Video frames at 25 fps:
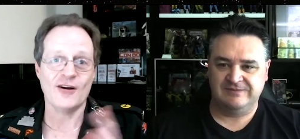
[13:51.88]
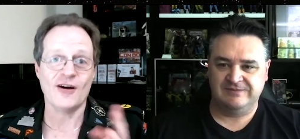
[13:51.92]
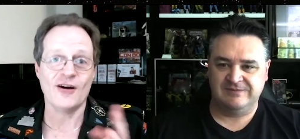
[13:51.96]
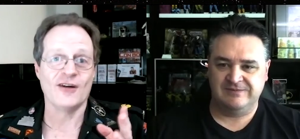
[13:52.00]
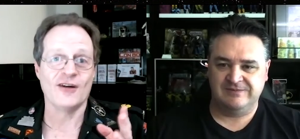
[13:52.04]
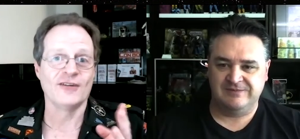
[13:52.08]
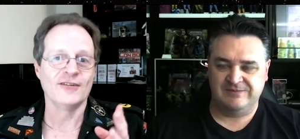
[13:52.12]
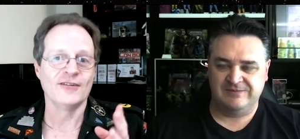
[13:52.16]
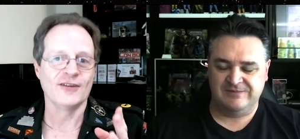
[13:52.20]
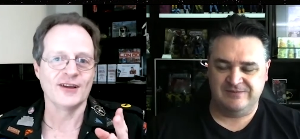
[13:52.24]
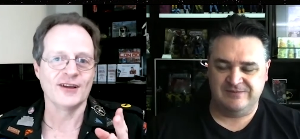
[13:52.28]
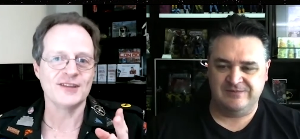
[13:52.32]

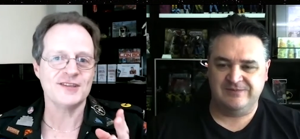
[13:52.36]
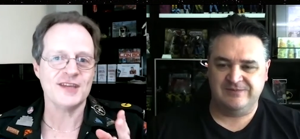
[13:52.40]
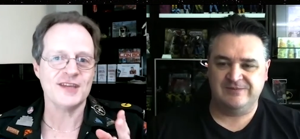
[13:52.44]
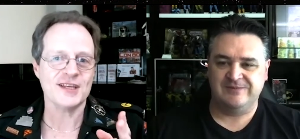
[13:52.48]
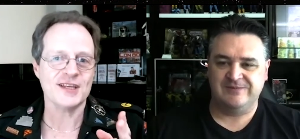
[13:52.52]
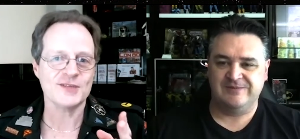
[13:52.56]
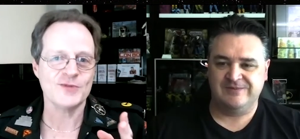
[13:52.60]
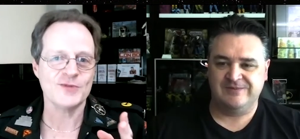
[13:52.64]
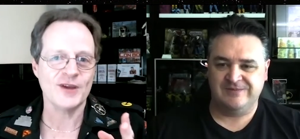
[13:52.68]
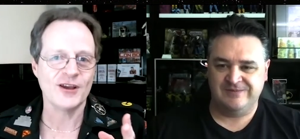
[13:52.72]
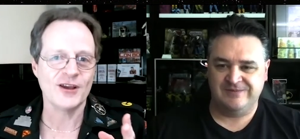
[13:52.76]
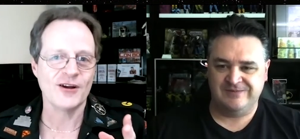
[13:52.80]
Speaker 1: Oh, look, it's the
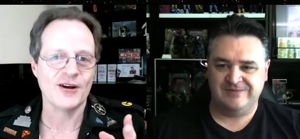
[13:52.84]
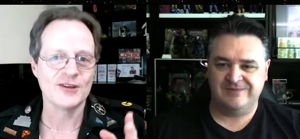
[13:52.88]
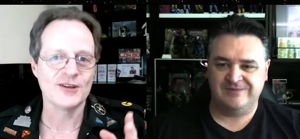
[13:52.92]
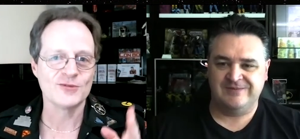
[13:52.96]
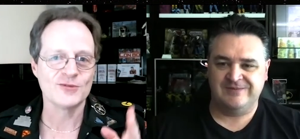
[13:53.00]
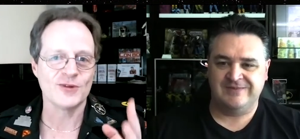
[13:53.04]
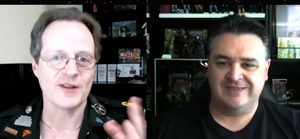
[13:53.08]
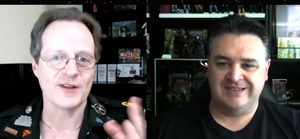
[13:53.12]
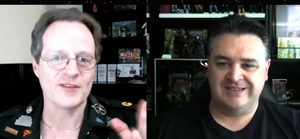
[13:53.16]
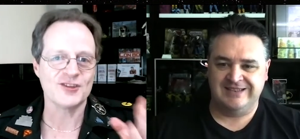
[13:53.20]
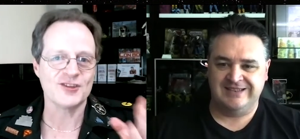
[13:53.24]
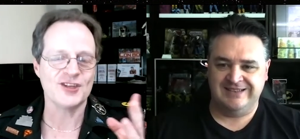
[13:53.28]
X Wing
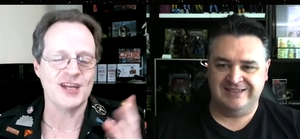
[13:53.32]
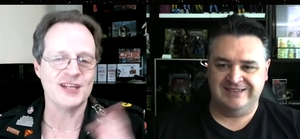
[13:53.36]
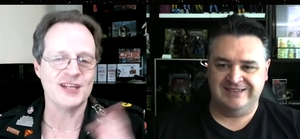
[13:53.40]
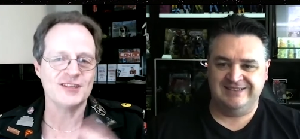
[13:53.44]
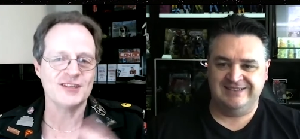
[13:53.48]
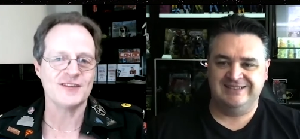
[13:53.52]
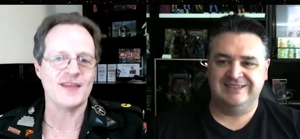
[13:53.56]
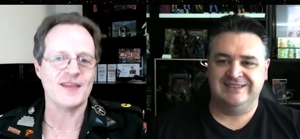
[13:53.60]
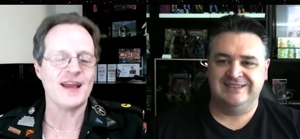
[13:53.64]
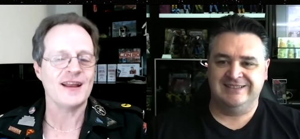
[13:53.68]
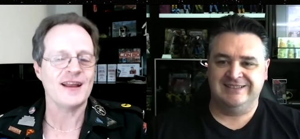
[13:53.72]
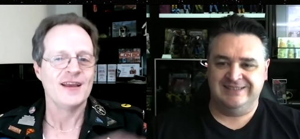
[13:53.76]
guys. What are the
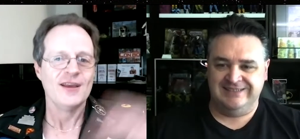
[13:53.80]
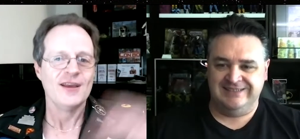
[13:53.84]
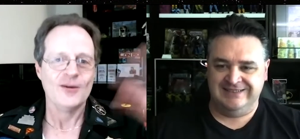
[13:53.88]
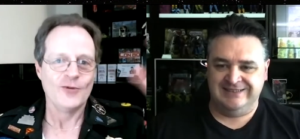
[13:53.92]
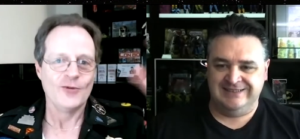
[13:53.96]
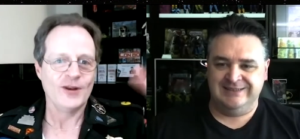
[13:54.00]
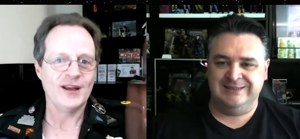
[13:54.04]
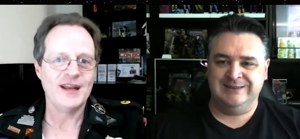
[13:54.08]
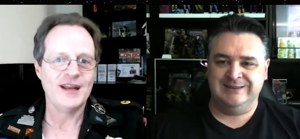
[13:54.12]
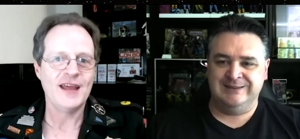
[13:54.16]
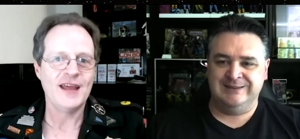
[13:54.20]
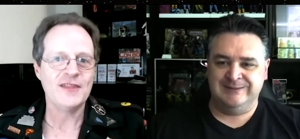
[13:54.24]
chances of that?
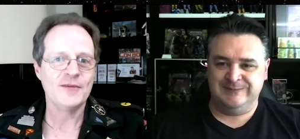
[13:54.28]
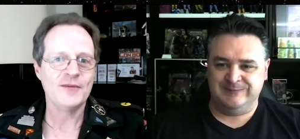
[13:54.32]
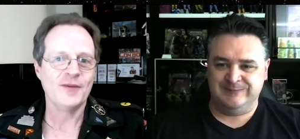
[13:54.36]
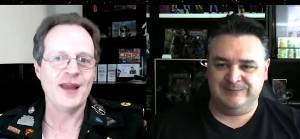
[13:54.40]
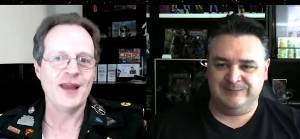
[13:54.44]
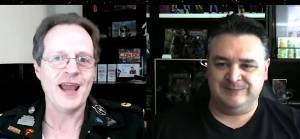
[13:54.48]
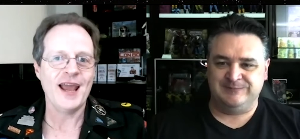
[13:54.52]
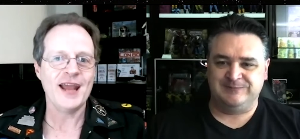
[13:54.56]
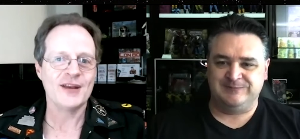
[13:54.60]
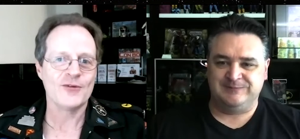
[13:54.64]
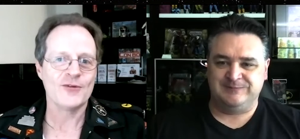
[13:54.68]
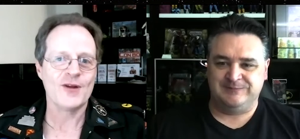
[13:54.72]
We didn't hear them
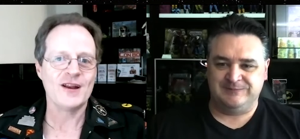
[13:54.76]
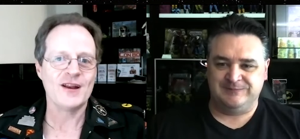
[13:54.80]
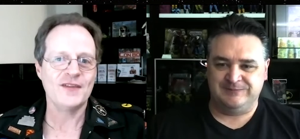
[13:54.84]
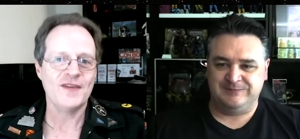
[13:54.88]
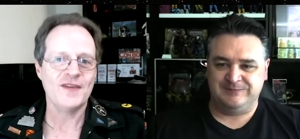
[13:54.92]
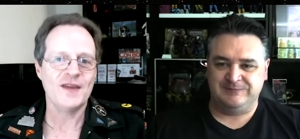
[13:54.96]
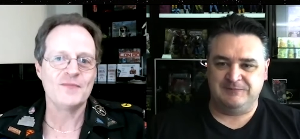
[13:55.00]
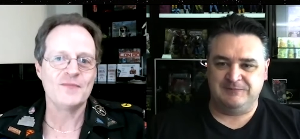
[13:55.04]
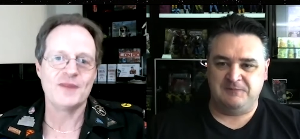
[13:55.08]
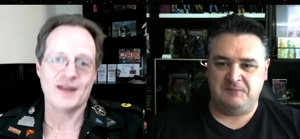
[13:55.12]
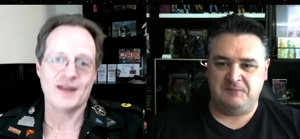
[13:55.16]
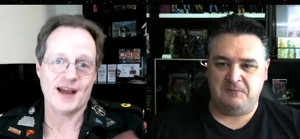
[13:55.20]
land or
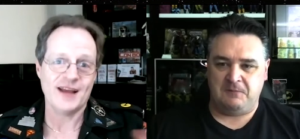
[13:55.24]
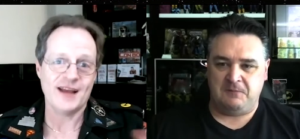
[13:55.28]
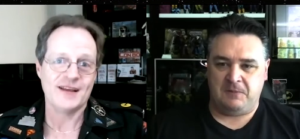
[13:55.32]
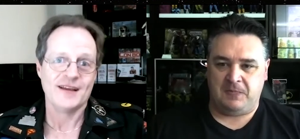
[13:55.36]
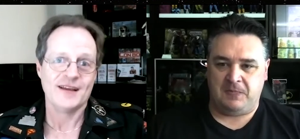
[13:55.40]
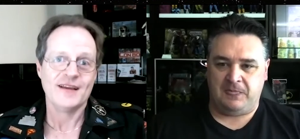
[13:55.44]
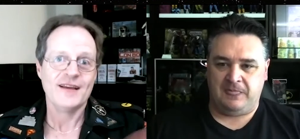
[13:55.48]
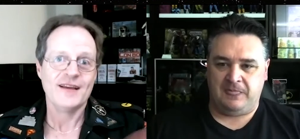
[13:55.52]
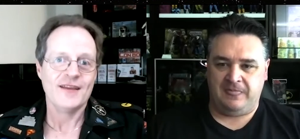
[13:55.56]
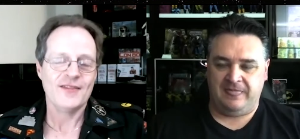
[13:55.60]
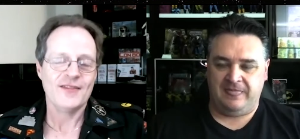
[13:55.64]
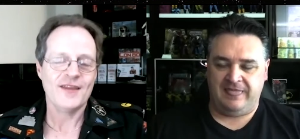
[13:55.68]
anything, but
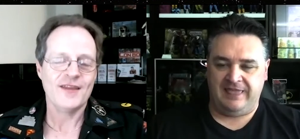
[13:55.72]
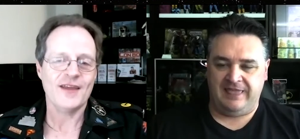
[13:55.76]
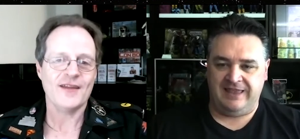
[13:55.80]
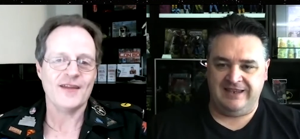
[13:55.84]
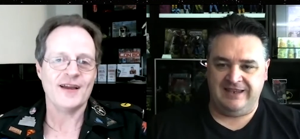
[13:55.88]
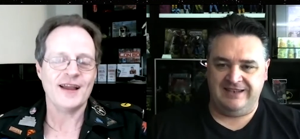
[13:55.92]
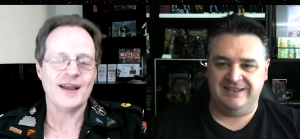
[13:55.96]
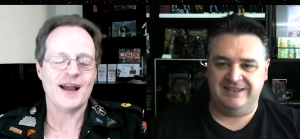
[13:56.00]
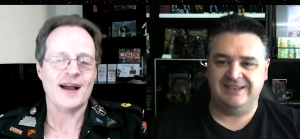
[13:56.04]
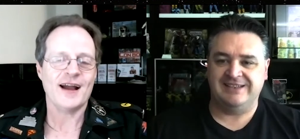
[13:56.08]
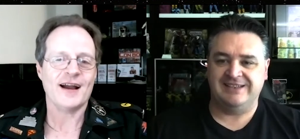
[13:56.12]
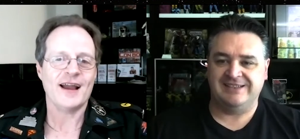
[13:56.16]
hey, there
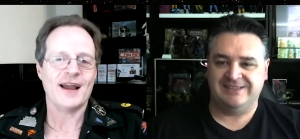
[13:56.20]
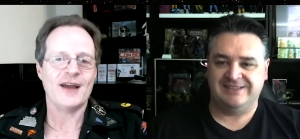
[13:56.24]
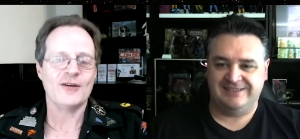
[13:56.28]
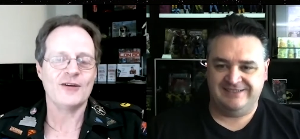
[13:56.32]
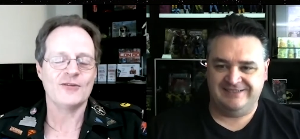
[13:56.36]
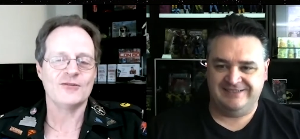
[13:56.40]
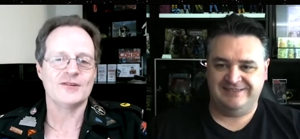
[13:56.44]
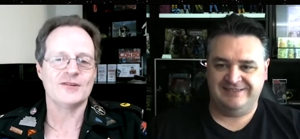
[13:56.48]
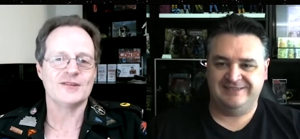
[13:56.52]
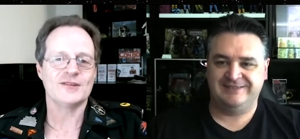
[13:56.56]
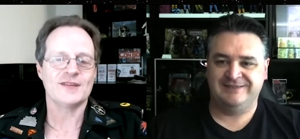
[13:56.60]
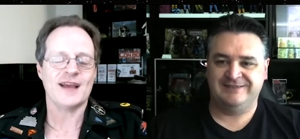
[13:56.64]
they are. How
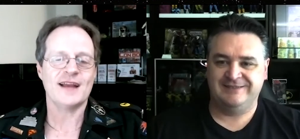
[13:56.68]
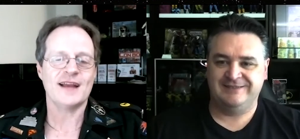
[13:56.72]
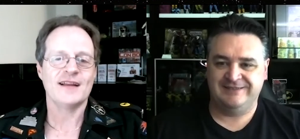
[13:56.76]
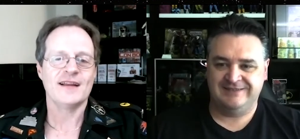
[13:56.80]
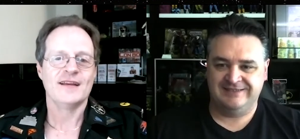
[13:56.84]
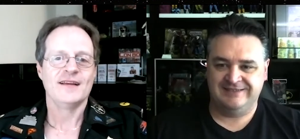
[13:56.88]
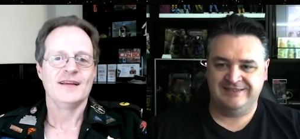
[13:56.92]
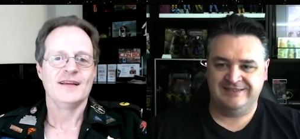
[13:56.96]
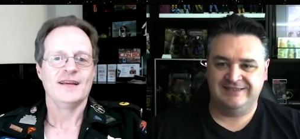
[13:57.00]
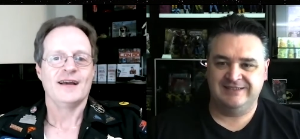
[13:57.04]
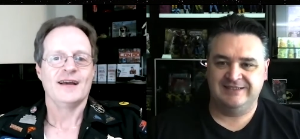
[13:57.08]
good is that?